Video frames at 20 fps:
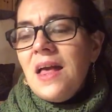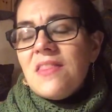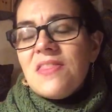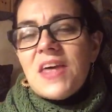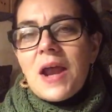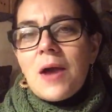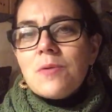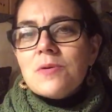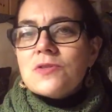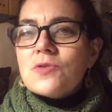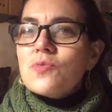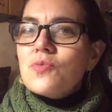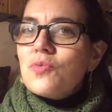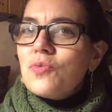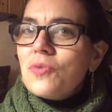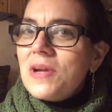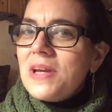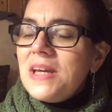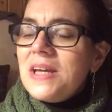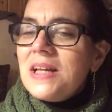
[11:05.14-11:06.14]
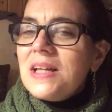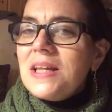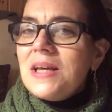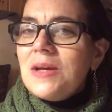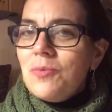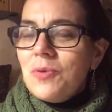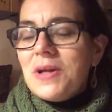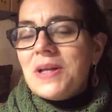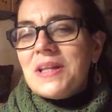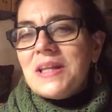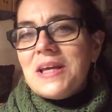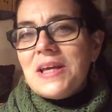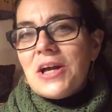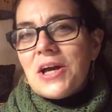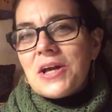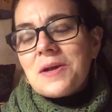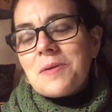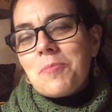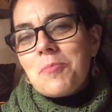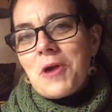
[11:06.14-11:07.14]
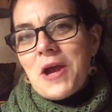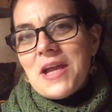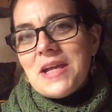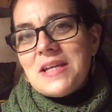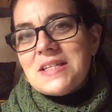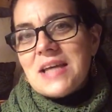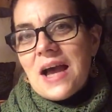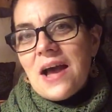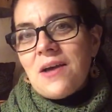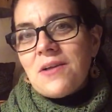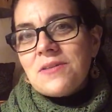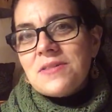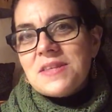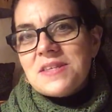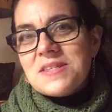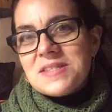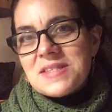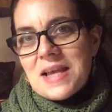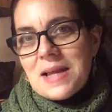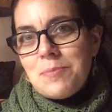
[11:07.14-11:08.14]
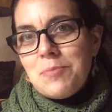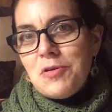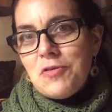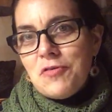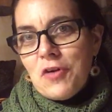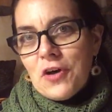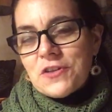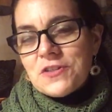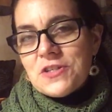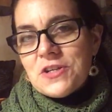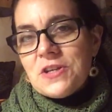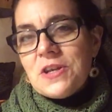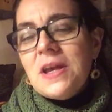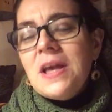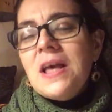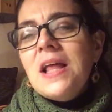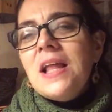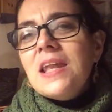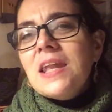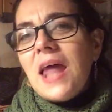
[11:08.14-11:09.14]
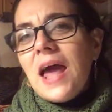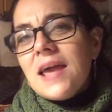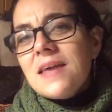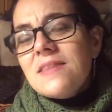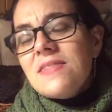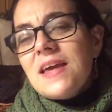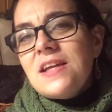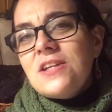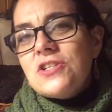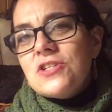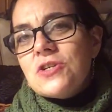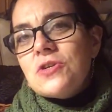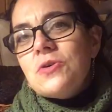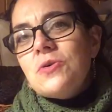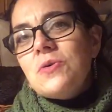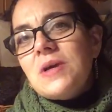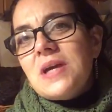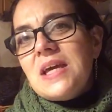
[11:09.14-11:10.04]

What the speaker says: that I was really going to break down the Selbuvotter like they do